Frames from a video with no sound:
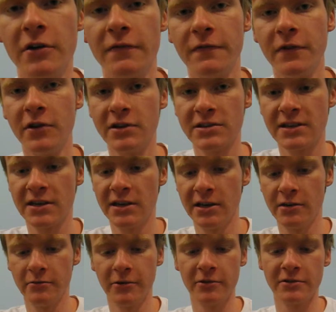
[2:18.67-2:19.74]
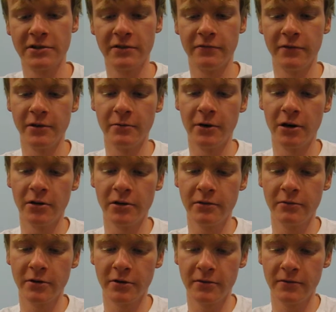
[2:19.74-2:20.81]
first can relatively well.
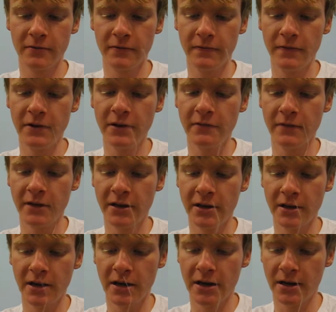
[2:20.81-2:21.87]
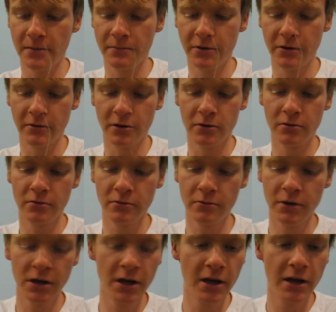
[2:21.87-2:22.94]
You want to fit in there pretty well.
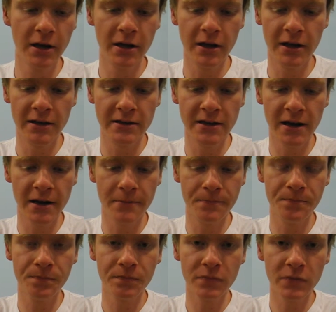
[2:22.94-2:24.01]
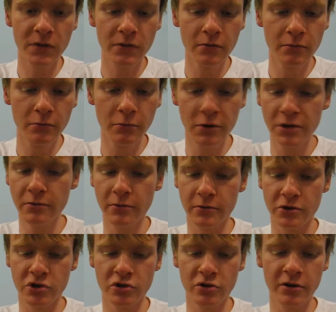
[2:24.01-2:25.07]
And what you want
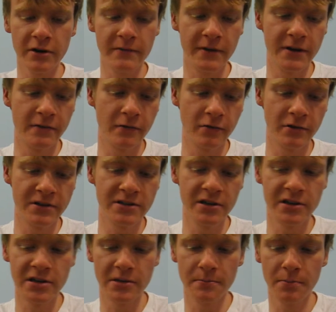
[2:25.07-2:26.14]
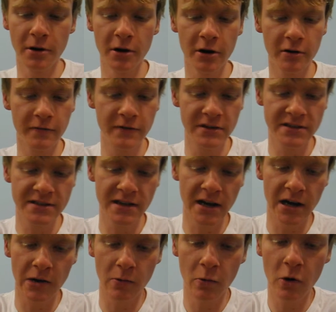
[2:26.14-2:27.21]
the straw in there for is so you can poke this
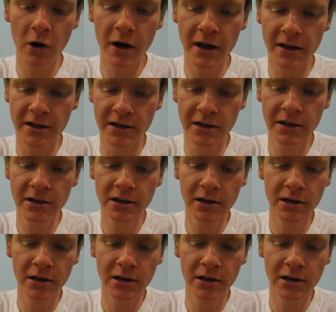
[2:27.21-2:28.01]
wire here,